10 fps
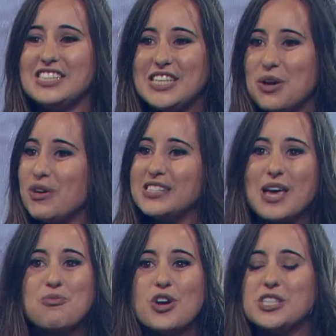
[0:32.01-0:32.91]
and she was
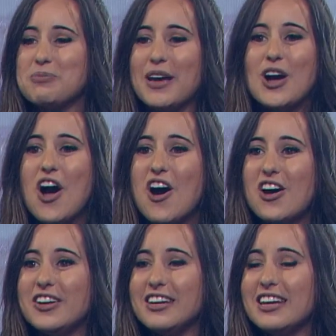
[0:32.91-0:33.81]
there worshiping
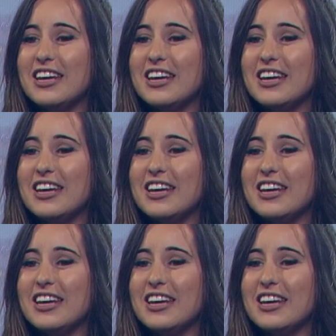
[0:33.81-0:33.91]
God.